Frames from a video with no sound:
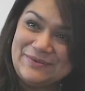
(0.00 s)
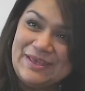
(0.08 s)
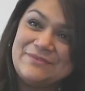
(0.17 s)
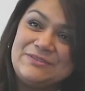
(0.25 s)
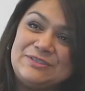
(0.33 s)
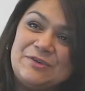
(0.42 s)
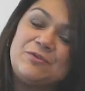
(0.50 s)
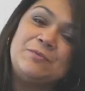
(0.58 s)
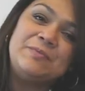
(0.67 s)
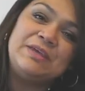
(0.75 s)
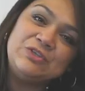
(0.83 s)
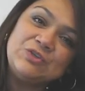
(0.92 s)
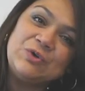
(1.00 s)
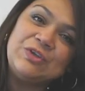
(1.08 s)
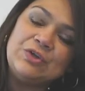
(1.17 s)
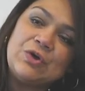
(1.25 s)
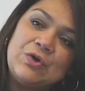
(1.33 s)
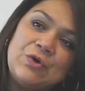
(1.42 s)
We have several men
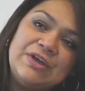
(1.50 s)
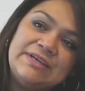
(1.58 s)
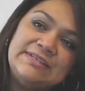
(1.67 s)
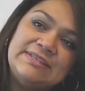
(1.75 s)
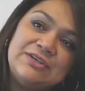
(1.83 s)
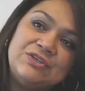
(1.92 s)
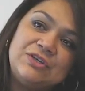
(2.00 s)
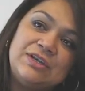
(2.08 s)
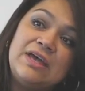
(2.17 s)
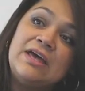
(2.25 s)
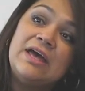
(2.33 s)
joining our organization,